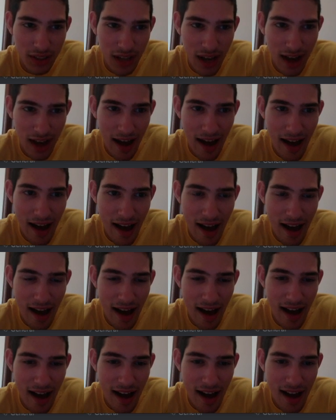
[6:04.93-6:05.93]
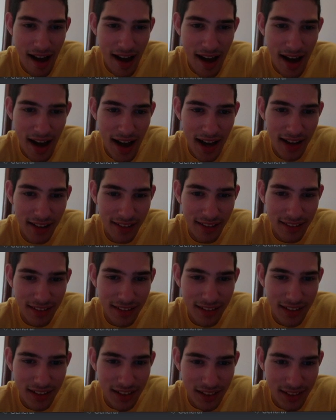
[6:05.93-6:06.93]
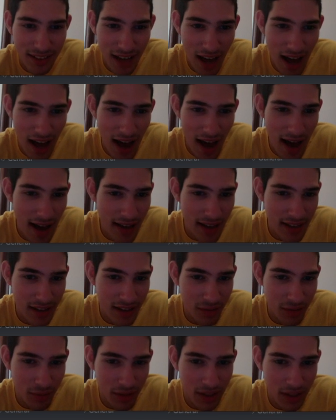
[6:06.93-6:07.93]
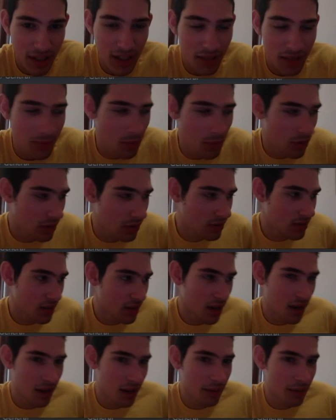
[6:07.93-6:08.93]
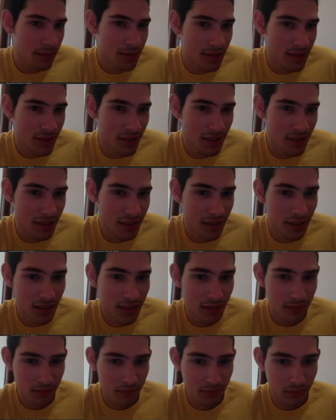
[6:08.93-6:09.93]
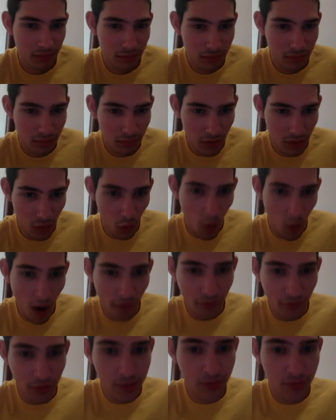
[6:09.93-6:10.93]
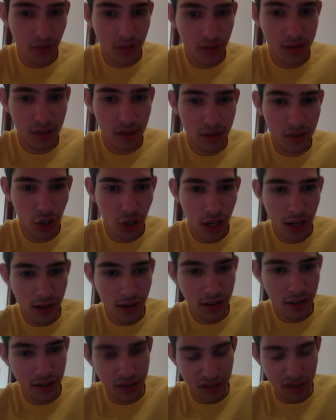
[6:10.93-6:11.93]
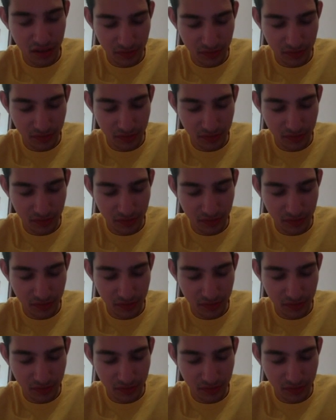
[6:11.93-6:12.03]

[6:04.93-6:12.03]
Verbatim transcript: Ah, yes, we need more subs. Waffles versus cherries.